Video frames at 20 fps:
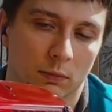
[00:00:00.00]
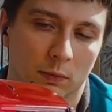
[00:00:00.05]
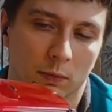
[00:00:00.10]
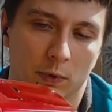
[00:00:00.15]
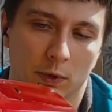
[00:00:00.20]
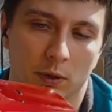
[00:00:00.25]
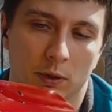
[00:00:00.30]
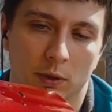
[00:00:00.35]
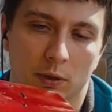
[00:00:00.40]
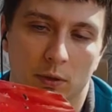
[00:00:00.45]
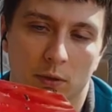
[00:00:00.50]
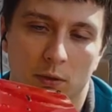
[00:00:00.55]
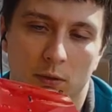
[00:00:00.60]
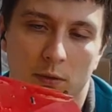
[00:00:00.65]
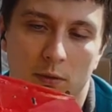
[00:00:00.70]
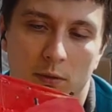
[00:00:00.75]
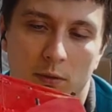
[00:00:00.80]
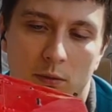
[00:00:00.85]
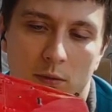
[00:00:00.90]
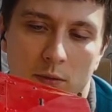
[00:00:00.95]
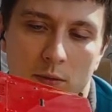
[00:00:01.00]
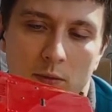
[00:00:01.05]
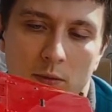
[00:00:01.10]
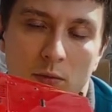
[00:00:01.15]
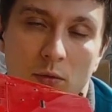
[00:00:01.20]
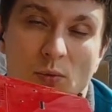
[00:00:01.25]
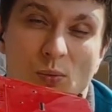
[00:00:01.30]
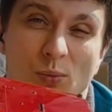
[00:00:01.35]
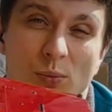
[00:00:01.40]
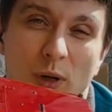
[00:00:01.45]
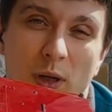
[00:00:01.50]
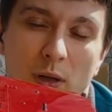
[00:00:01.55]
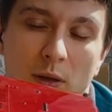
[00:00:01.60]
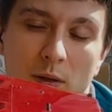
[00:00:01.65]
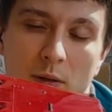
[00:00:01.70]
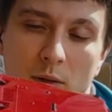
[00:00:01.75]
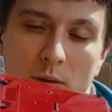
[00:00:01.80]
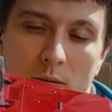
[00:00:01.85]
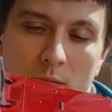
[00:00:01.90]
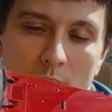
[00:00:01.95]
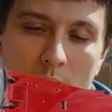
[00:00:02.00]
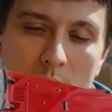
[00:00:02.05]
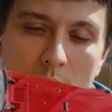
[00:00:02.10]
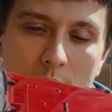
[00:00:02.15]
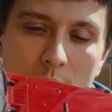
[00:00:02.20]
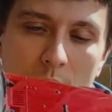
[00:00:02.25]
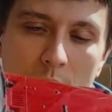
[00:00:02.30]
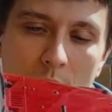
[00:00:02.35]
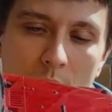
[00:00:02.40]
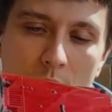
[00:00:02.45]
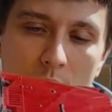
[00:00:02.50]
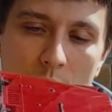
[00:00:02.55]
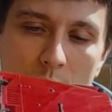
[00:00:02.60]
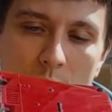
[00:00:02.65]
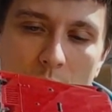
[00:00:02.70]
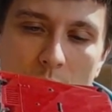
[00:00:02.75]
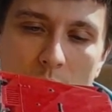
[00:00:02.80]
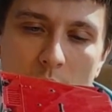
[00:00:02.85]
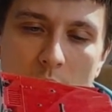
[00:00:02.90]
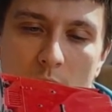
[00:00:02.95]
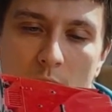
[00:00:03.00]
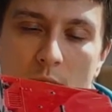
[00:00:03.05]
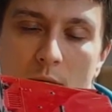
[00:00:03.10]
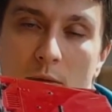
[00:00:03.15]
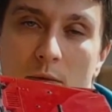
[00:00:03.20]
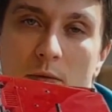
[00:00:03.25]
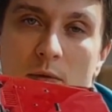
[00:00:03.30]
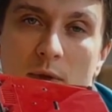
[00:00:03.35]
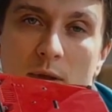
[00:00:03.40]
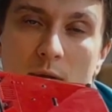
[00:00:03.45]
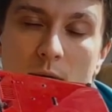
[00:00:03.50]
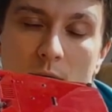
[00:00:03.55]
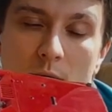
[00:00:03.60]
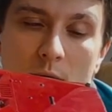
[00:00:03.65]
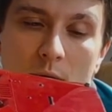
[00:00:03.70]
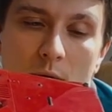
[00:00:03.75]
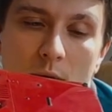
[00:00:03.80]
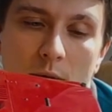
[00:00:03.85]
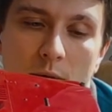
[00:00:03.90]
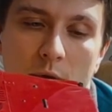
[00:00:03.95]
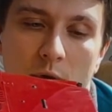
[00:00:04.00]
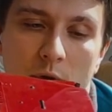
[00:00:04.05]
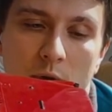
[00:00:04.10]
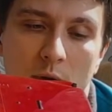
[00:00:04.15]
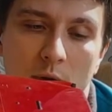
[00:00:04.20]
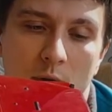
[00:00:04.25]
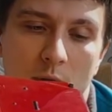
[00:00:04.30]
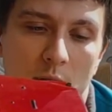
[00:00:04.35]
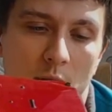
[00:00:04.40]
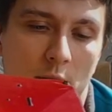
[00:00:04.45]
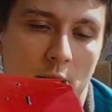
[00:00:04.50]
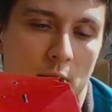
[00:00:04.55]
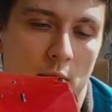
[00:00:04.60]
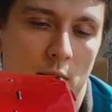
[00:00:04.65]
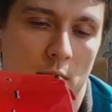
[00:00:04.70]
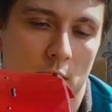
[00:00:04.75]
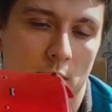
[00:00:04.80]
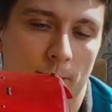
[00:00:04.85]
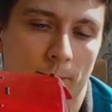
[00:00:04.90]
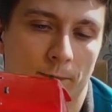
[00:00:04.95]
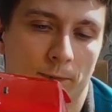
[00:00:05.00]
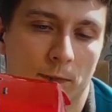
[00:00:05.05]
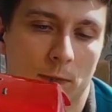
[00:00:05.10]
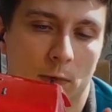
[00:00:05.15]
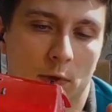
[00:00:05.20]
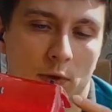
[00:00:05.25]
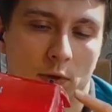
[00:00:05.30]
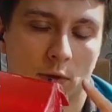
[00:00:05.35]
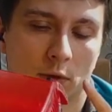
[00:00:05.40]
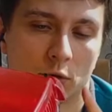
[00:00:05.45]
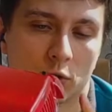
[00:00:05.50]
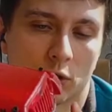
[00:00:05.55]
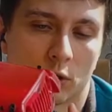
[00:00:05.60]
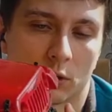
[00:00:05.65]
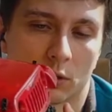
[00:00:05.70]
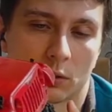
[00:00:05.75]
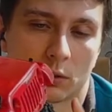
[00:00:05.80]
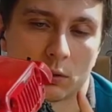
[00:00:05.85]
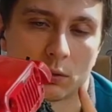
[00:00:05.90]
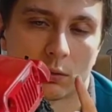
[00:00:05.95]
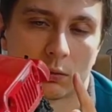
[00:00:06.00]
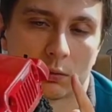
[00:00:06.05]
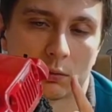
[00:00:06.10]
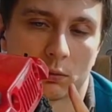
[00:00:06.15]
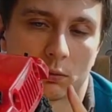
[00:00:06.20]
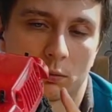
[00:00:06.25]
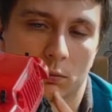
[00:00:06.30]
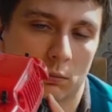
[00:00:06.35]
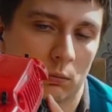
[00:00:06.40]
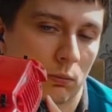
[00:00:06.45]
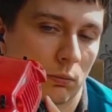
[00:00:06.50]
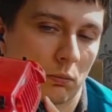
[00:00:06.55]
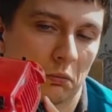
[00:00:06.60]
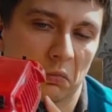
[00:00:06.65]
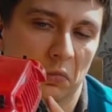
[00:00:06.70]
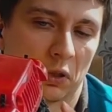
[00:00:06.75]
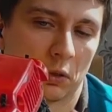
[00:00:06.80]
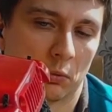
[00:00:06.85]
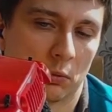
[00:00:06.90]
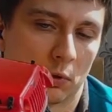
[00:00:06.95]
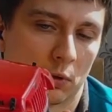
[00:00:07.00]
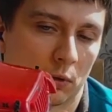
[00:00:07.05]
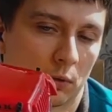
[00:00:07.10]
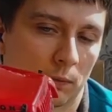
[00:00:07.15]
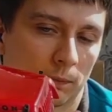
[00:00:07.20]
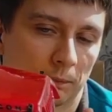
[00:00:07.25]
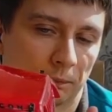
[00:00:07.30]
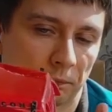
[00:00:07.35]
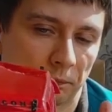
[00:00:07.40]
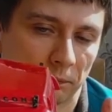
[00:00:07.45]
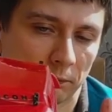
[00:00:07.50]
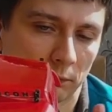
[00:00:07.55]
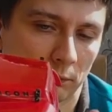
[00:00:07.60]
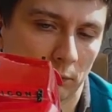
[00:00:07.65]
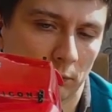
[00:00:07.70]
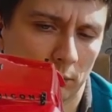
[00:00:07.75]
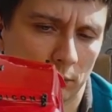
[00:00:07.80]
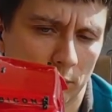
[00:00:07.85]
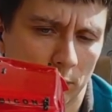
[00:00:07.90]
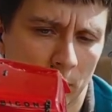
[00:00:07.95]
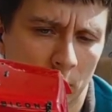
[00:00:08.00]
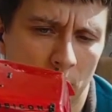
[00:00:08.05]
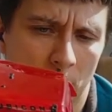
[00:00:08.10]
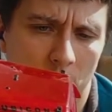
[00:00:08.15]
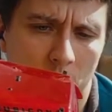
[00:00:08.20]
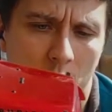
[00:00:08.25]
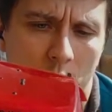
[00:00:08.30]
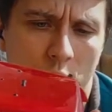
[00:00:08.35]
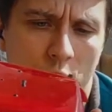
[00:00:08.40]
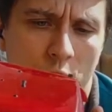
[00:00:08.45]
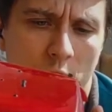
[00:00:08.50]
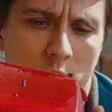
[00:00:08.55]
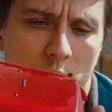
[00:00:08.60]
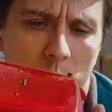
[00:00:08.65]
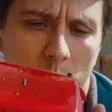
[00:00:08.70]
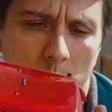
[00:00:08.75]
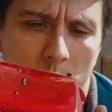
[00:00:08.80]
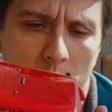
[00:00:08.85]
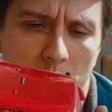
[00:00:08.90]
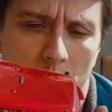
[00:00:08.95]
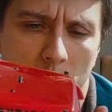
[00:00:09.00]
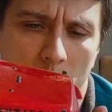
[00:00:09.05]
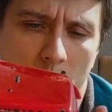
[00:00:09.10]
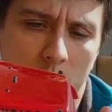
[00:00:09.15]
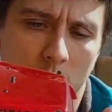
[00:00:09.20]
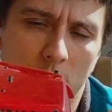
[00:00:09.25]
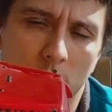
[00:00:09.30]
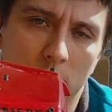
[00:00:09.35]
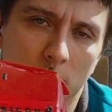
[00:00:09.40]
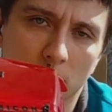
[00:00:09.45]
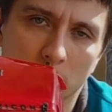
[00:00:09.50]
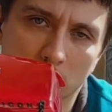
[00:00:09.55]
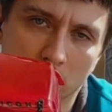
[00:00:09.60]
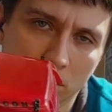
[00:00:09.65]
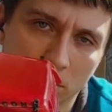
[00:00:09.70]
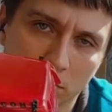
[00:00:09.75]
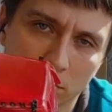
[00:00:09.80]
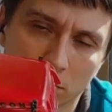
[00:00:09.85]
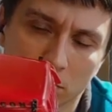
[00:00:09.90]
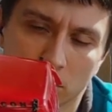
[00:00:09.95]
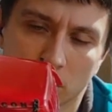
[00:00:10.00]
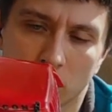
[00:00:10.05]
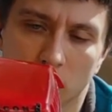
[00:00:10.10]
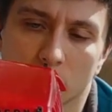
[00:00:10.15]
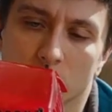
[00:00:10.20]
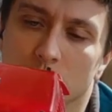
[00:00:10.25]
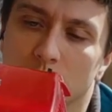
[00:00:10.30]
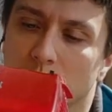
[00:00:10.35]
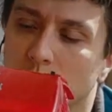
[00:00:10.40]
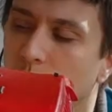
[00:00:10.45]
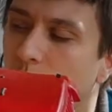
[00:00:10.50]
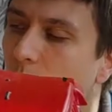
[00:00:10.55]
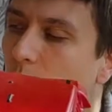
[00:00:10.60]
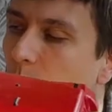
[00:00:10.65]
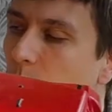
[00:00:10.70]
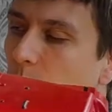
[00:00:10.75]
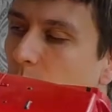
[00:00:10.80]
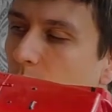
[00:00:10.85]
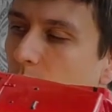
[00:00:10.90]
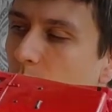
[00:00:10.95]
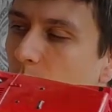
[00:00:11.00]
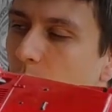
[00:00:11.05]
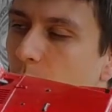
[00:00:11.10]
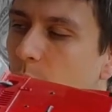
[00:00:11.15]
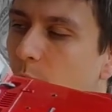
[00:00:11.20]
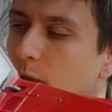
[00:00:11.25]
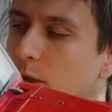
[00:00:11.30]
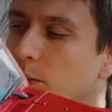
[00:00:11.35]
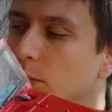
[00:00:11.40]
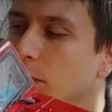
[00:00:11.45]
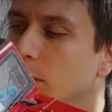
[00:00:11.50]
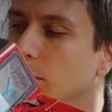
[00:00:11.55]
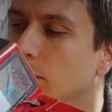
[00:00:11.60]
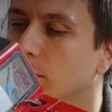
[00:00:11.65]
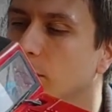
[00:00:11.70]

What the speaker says: like homemade, without bracing, without soldering, just maybe a straight pipe or two straight pipes maybe.